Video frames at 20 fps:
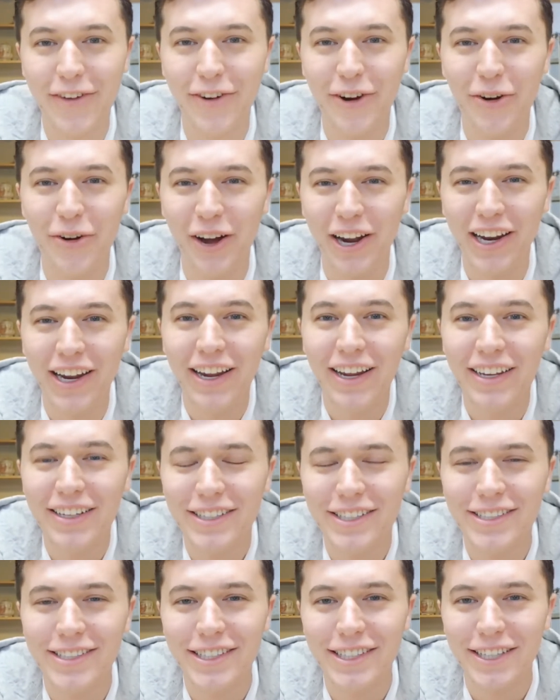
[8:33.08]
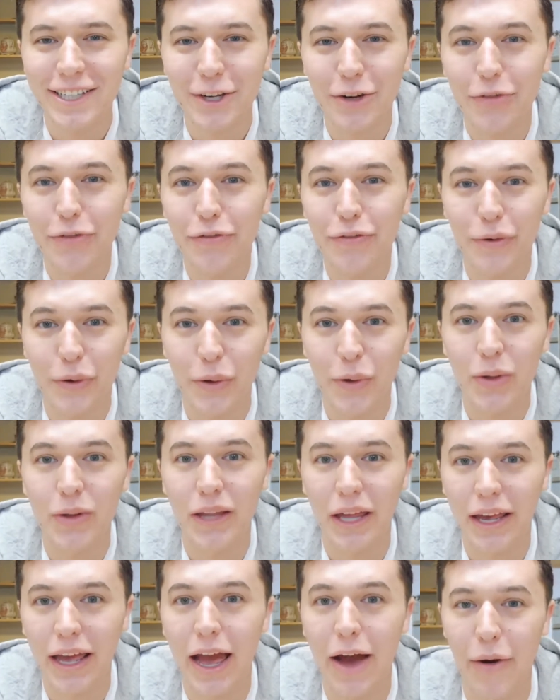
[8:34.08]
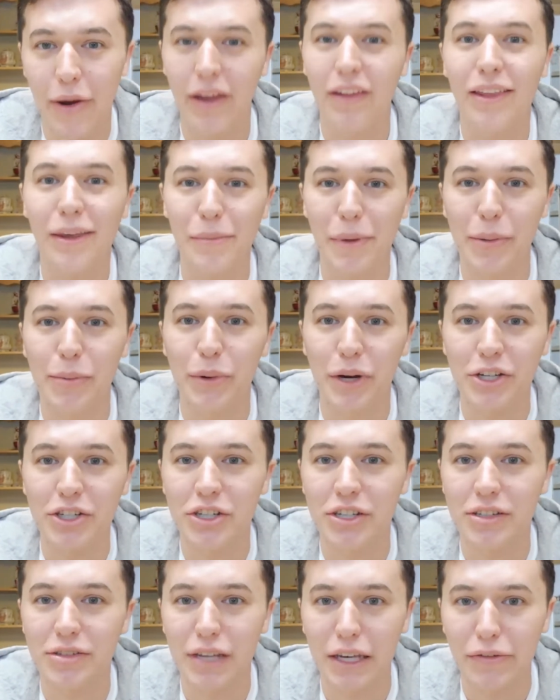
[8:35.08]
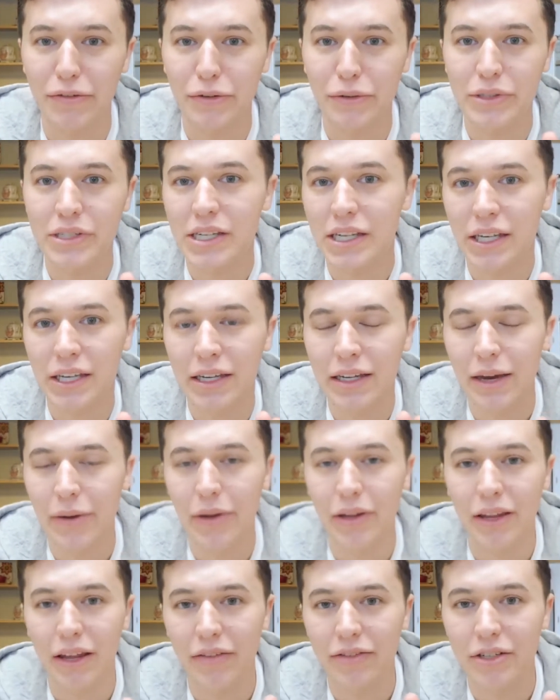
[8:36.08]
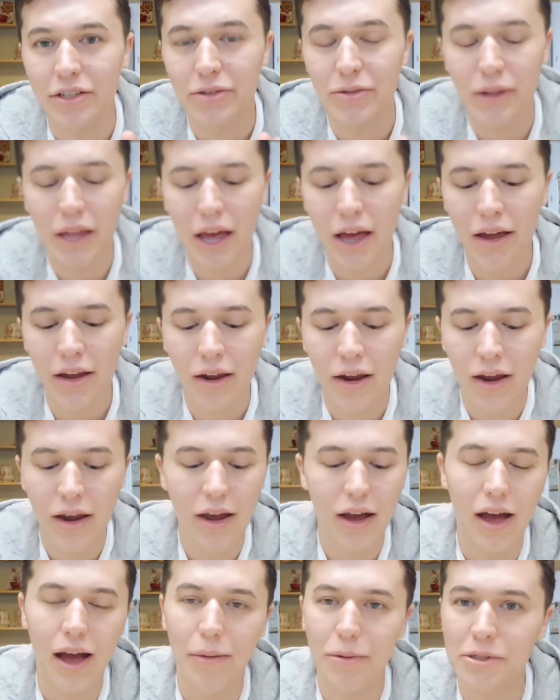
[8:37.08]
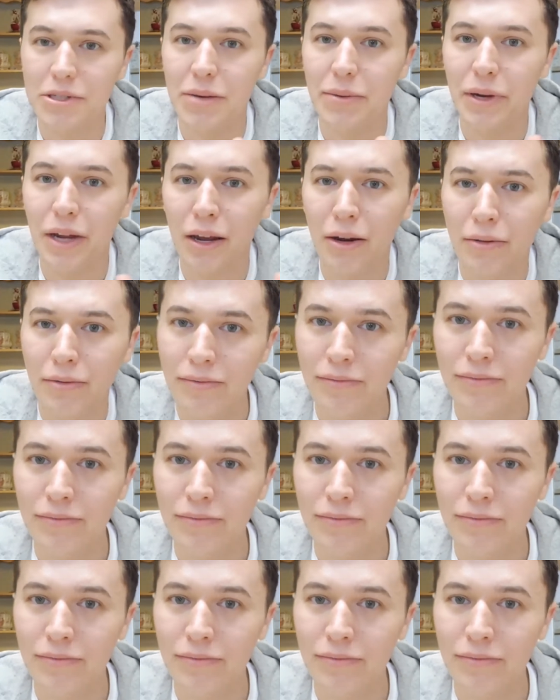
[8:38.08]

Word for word: ever want to see like a full, like how I clean my brushes, like routine, I would love to do that. Um, just let me know.